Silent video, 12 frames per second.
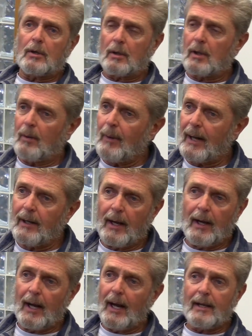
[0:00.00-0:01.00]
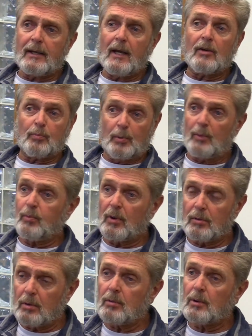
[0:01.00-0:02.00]
You come out of ICAST, people
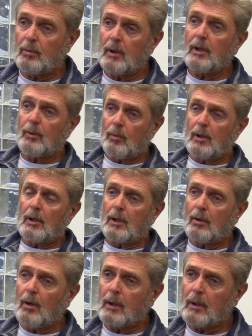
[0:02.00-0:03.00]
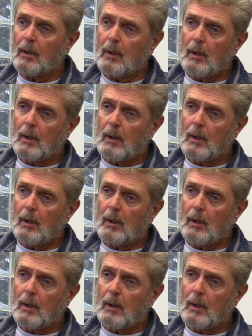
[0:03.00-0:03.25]
are doing really, really good.